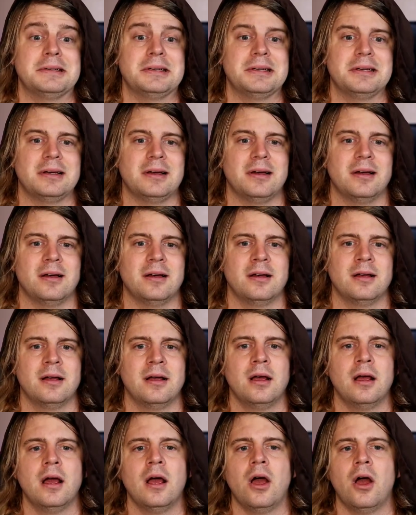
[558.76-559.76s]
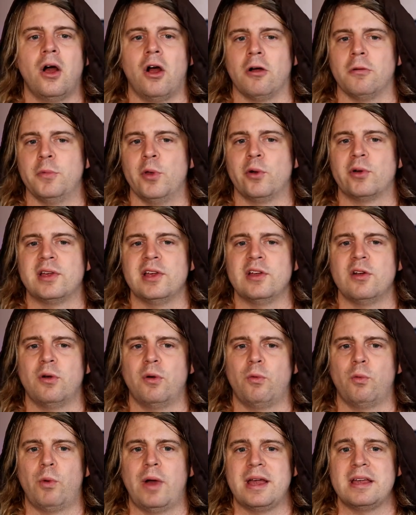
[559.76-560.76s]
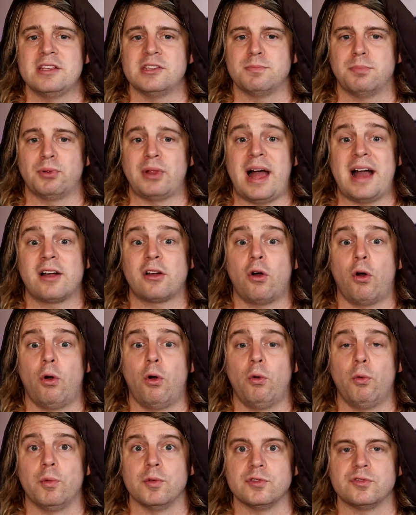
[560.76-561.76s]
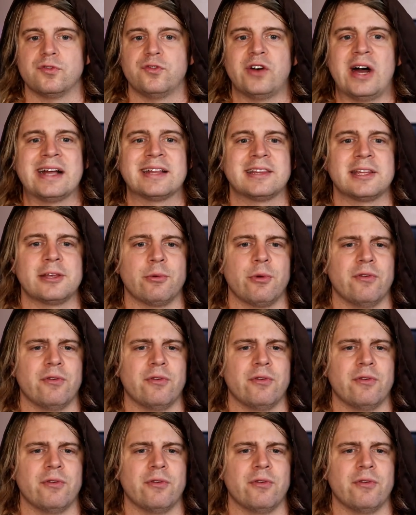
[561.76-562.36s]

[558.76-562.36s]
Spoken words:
Yeah. Our Milky Way's black hole was finally